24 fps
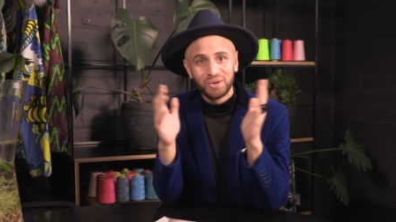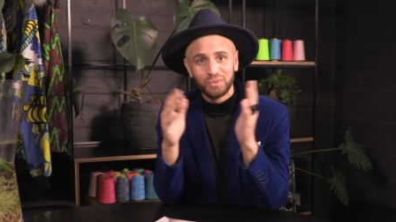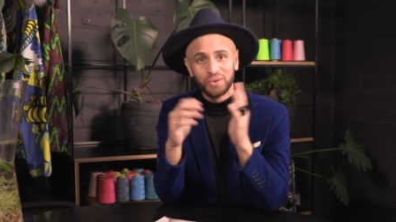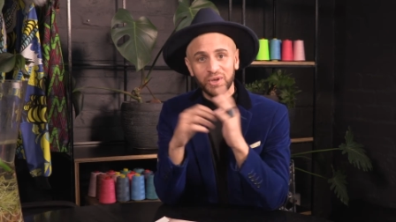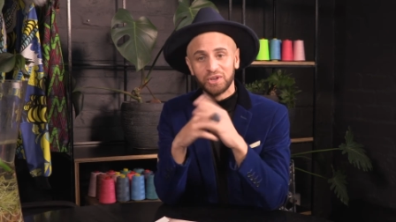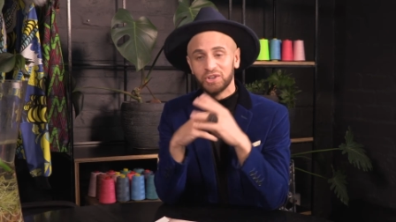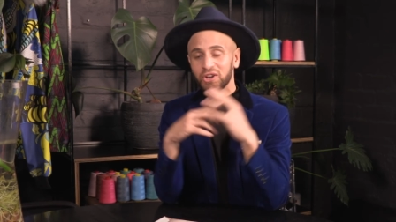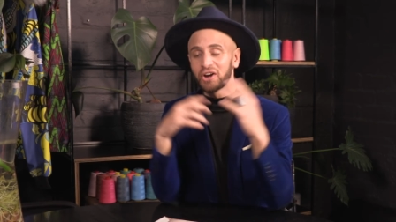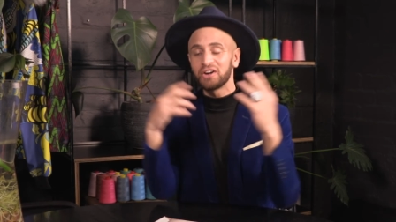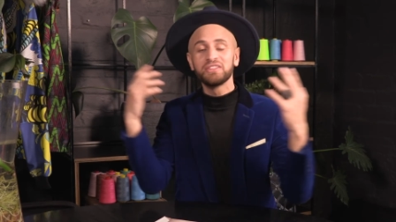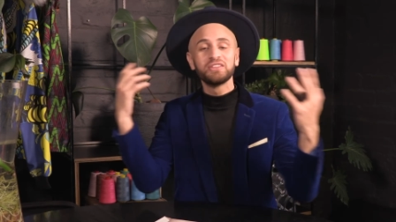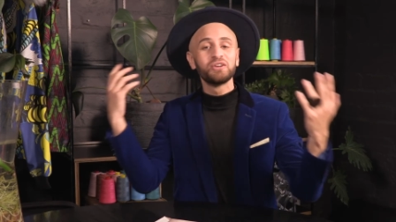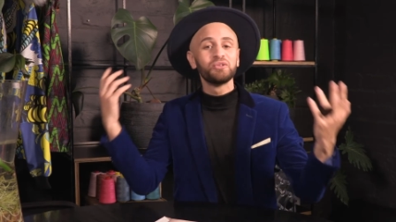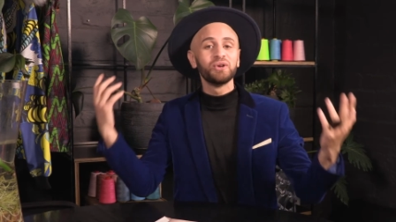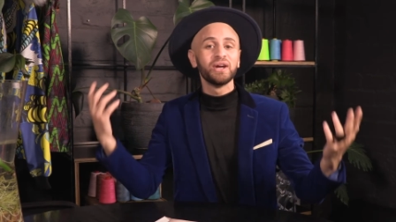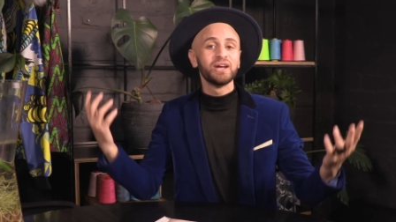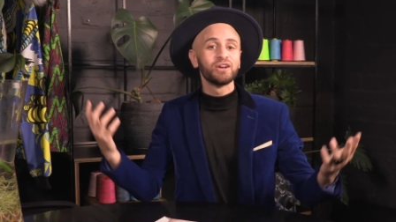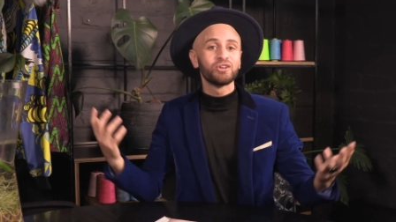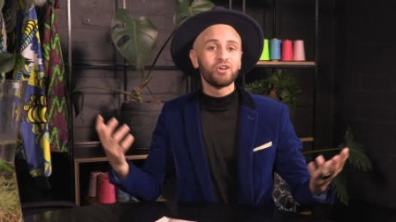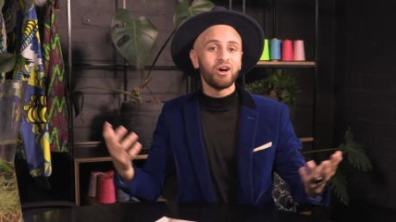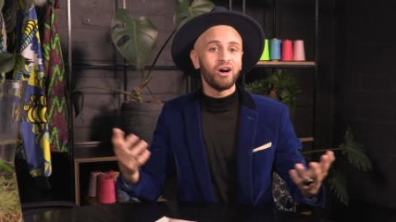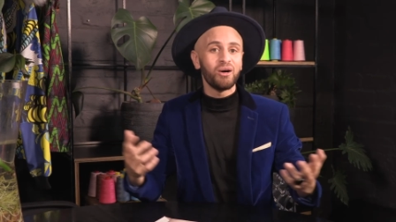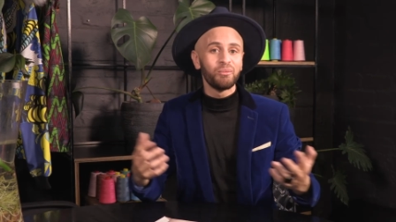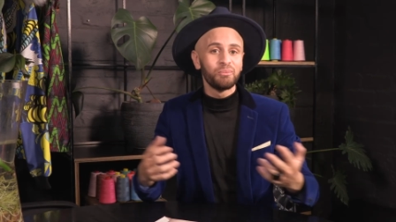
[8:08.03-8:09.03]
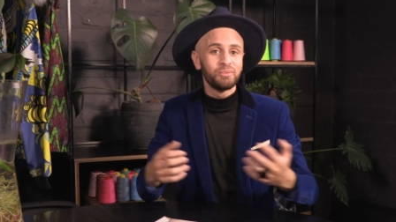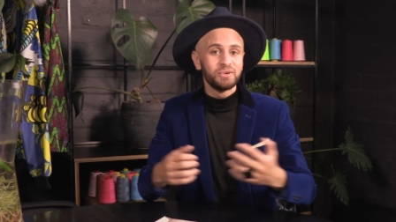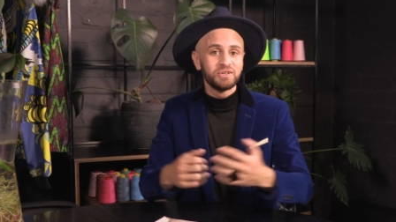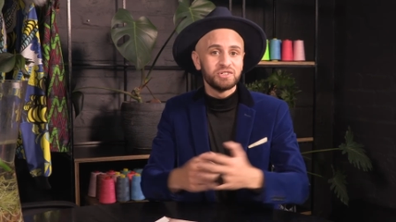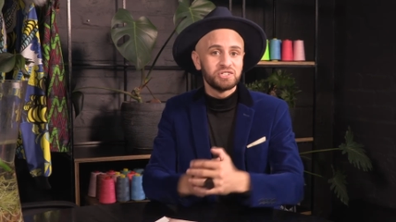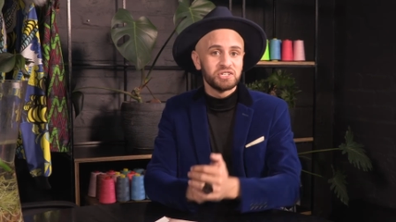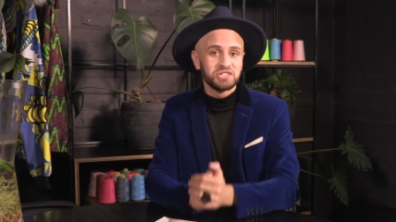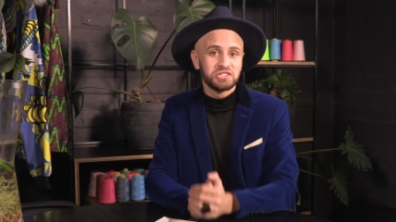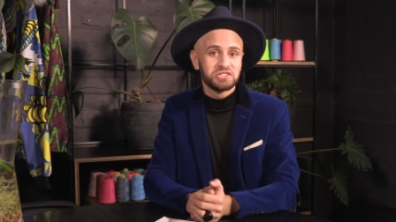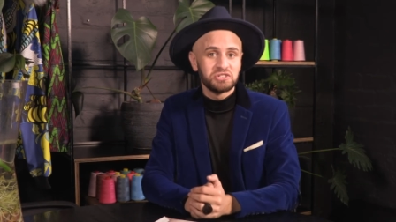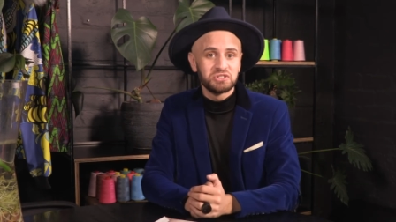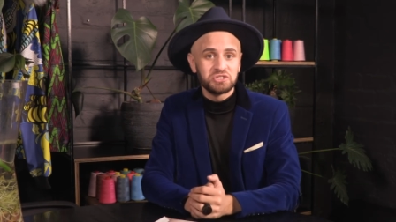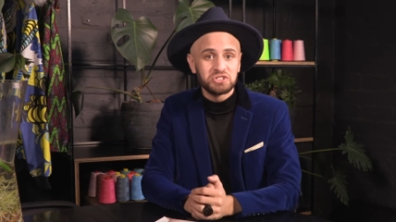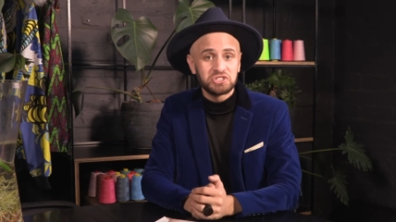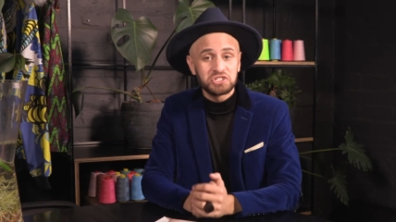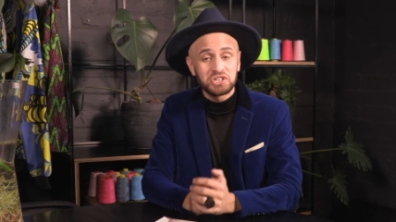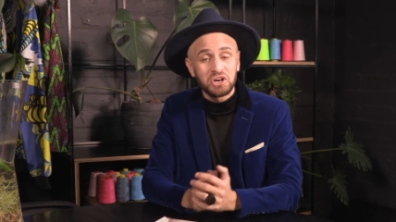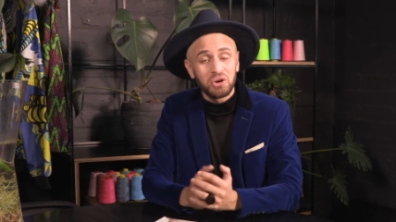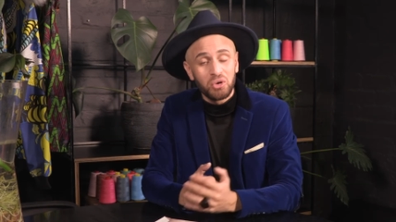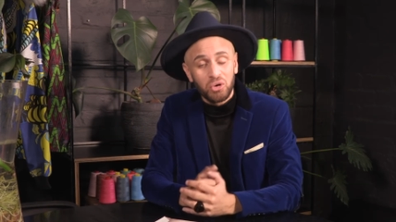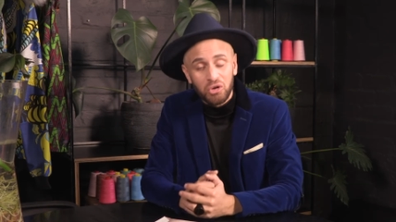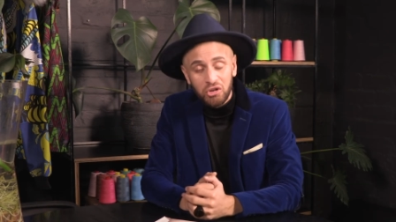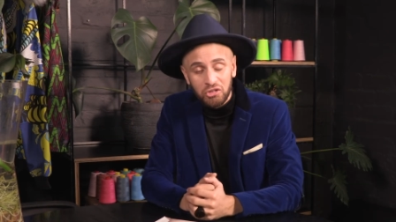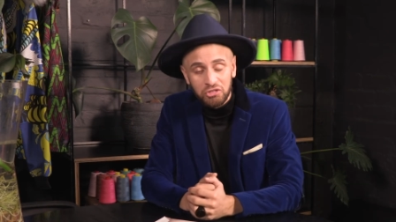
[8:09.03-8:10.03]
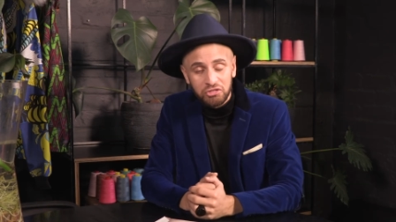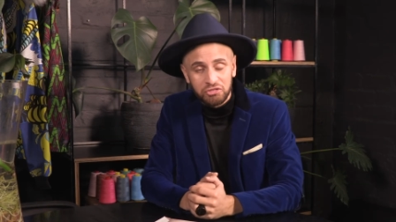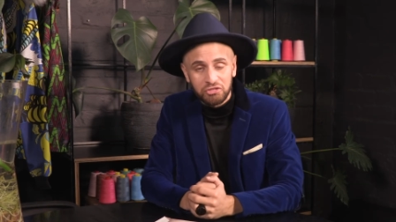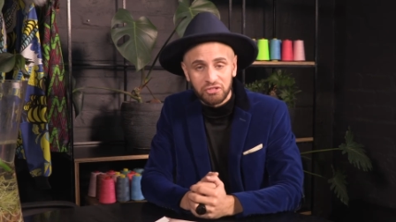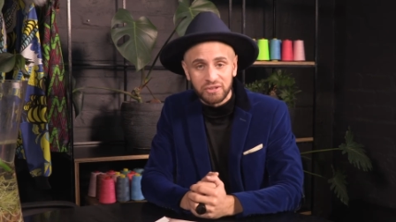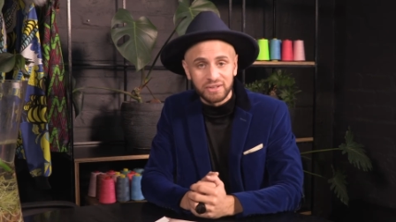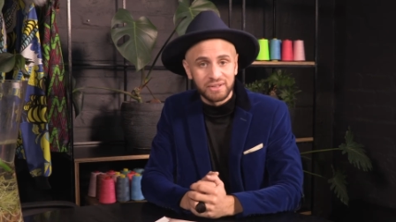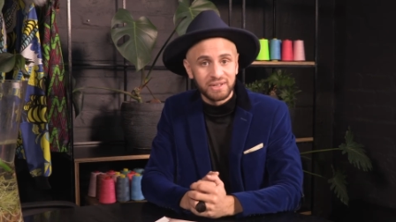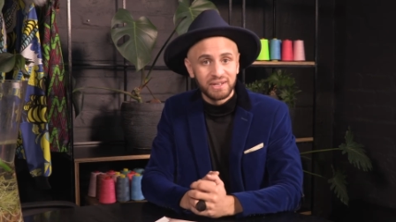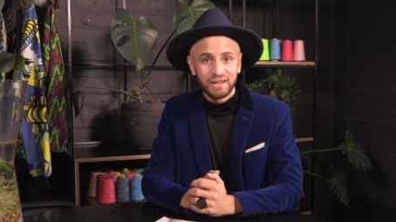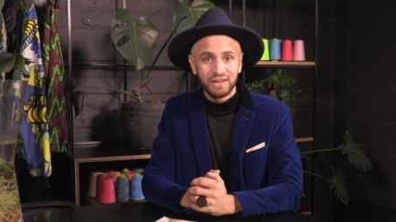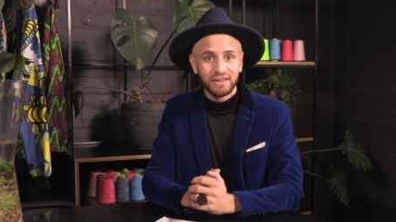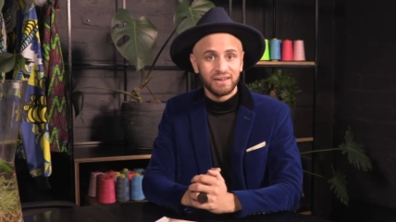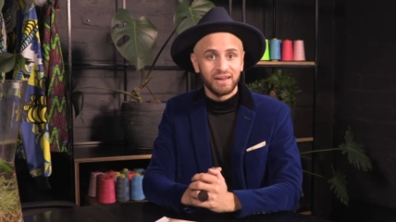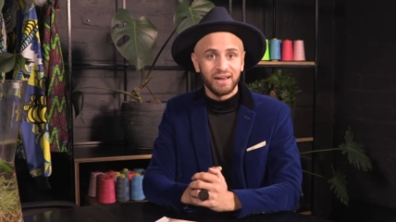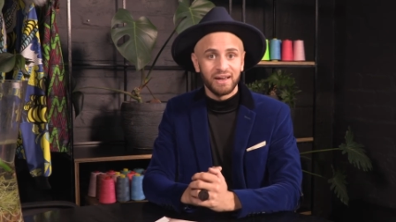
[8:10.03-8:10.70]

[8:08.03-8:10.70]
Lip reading: We're not on the red carpet just to show off and